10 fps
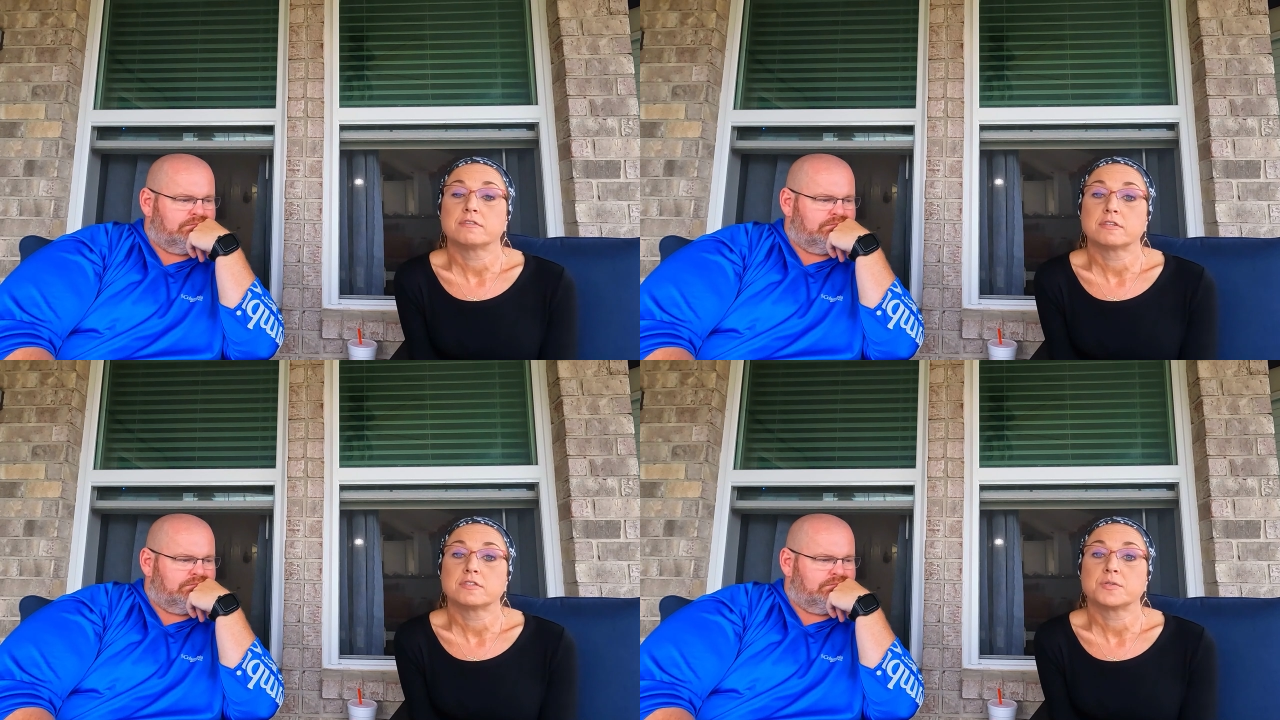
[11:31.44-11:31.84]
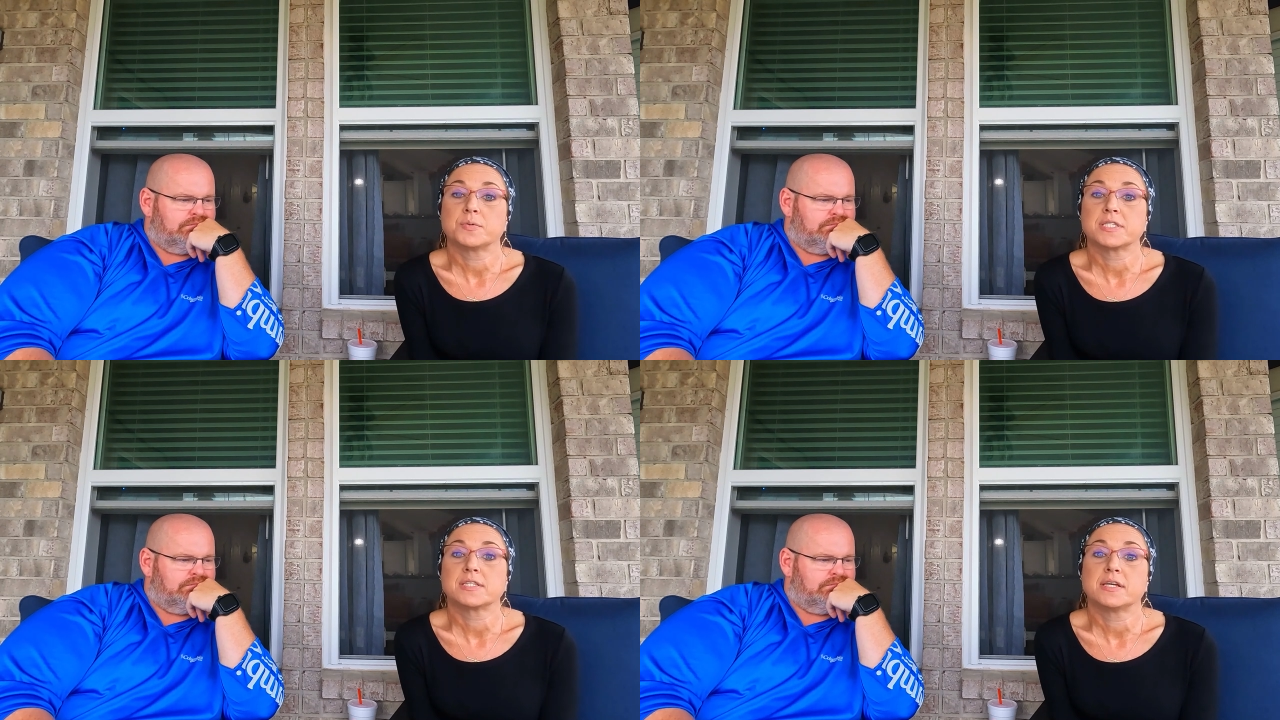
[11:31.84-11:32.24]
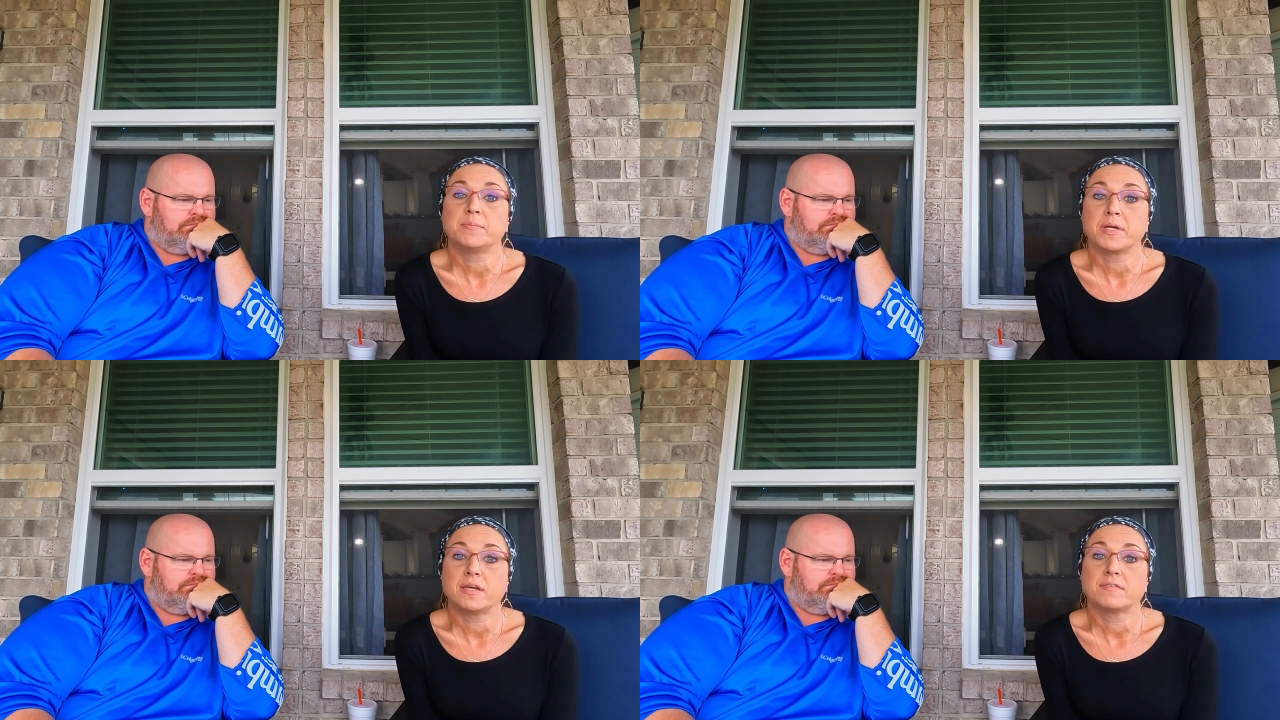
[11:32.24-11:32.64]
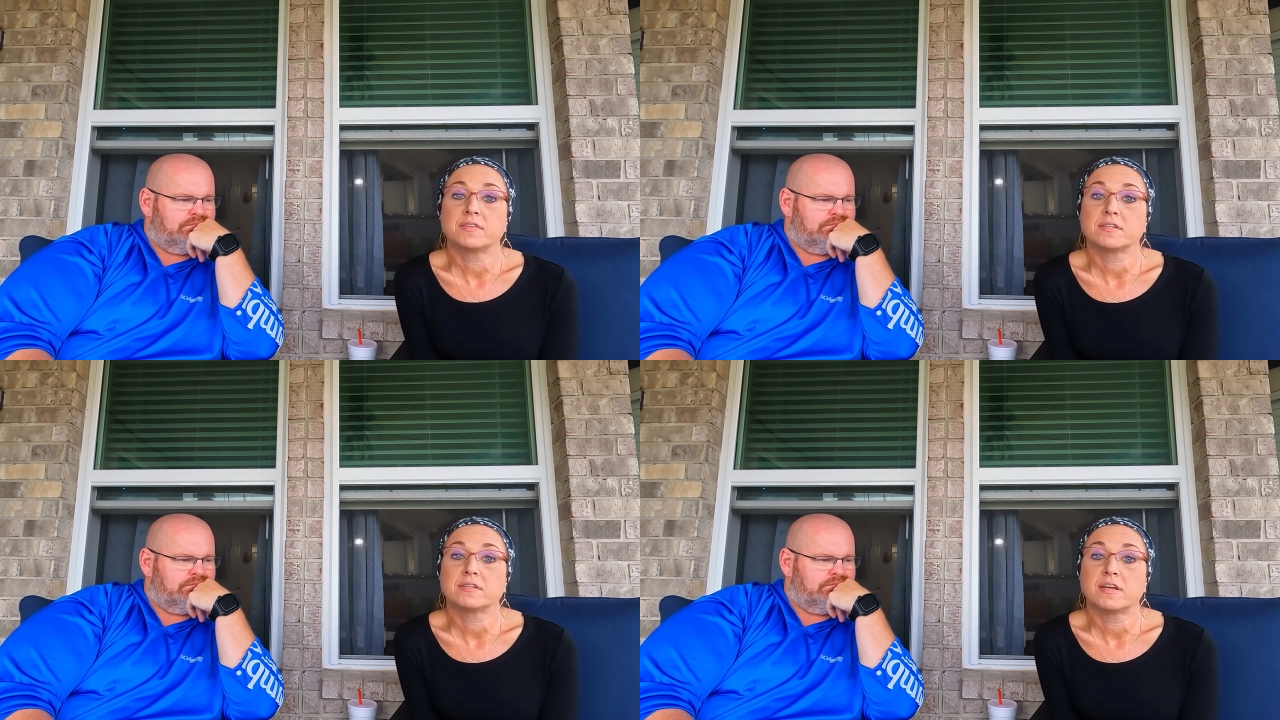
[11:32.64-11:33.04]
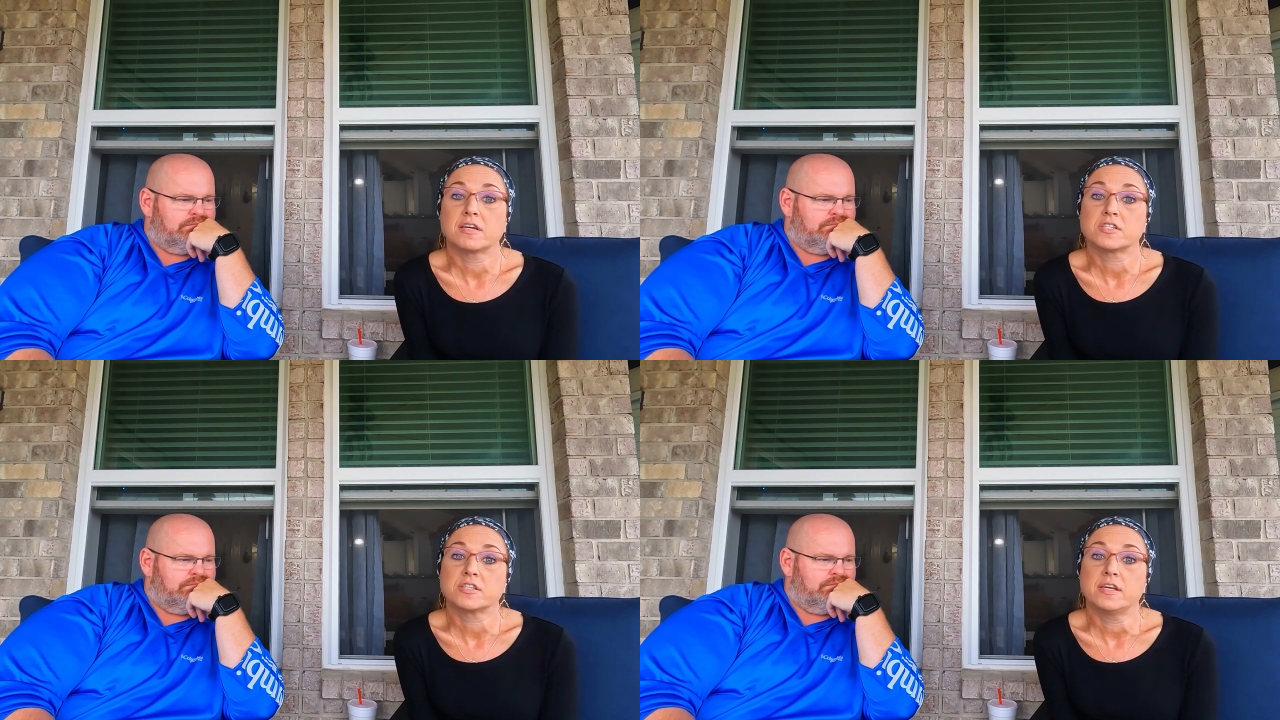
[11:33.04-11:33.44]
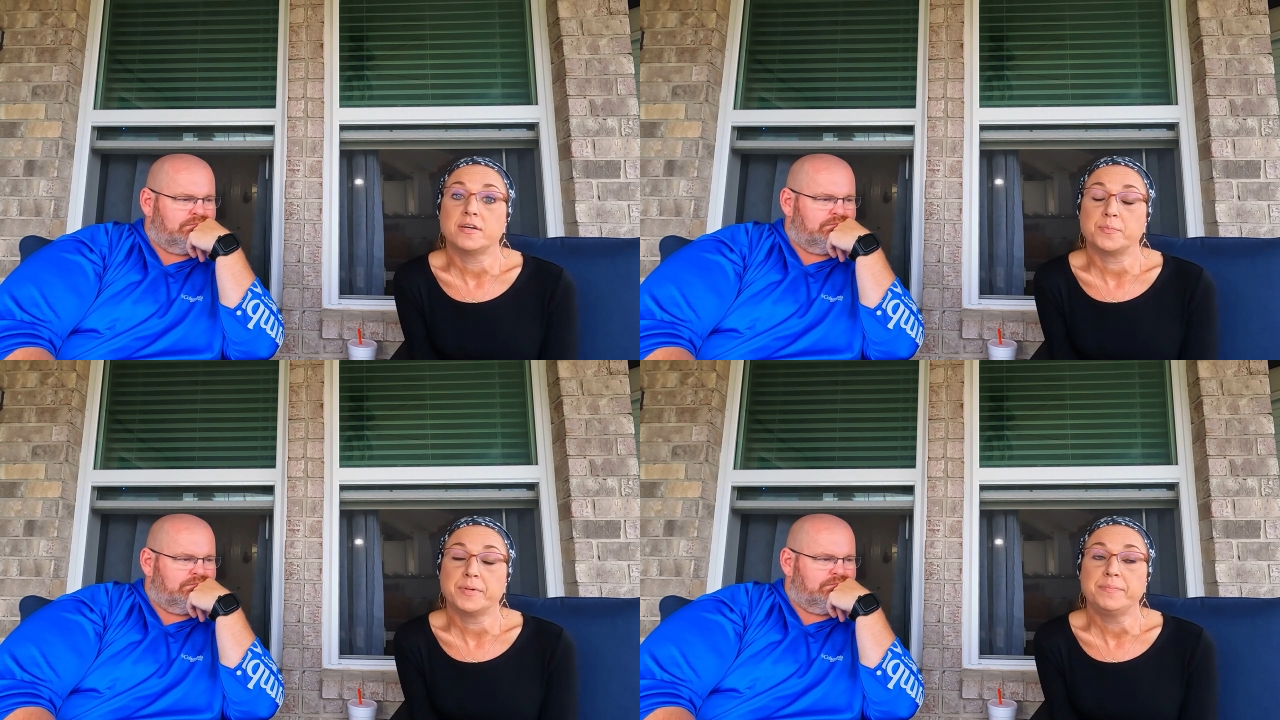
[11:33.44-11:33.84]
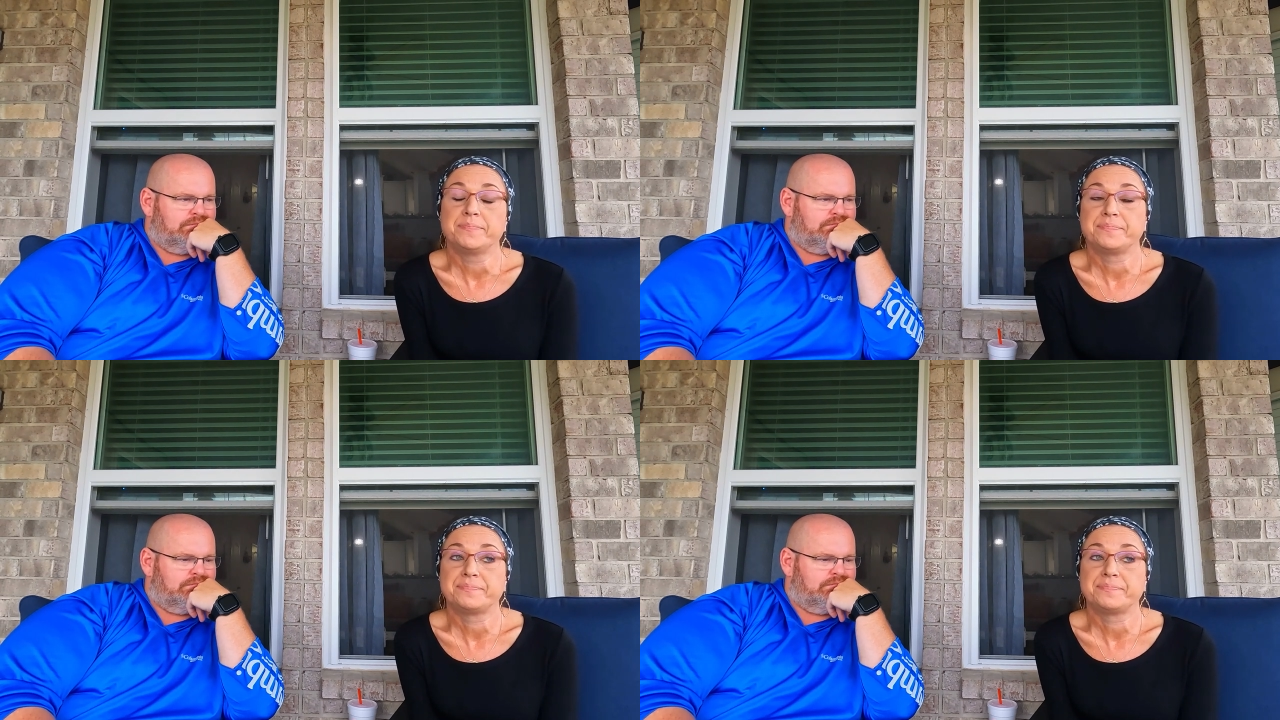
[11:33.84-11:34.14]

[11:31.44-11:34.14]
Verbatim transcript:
Speaker 1: And I told Wesley he may have to actually help me.